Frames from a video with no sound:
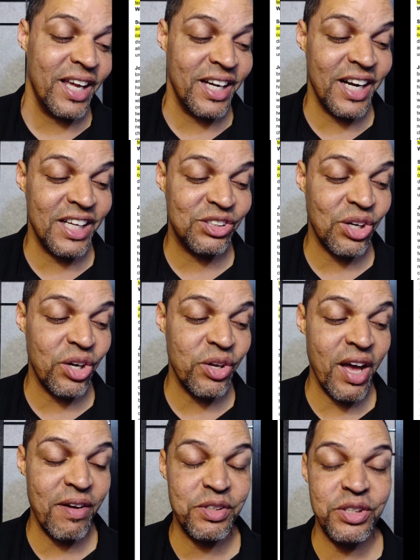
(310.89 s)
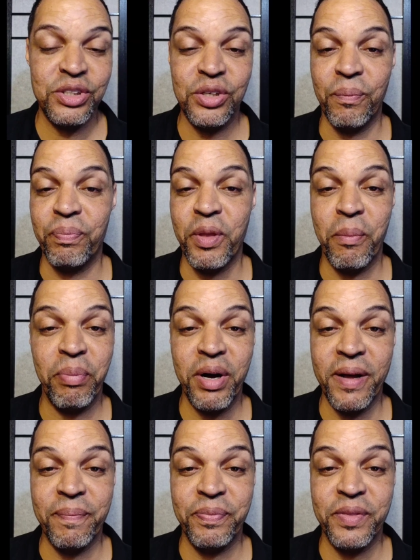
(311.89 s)
And then that's all you have to do.
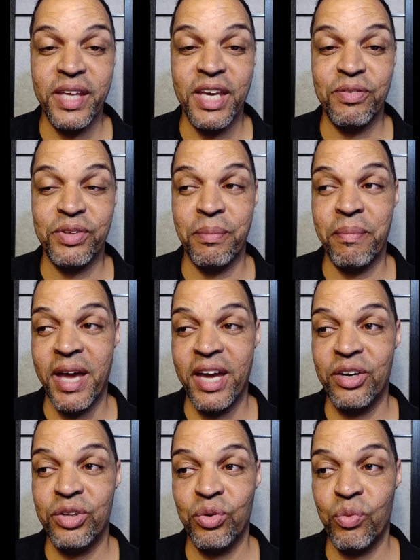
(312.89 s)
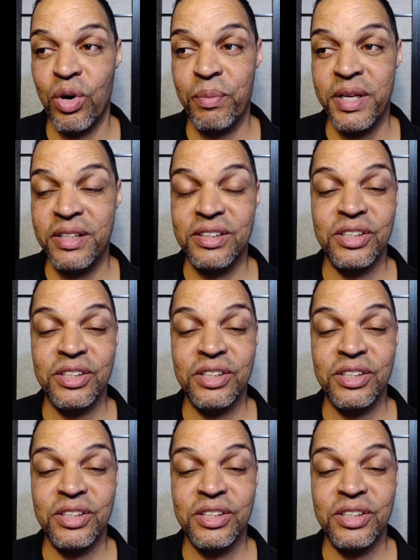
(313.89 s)
But if the man or the woman,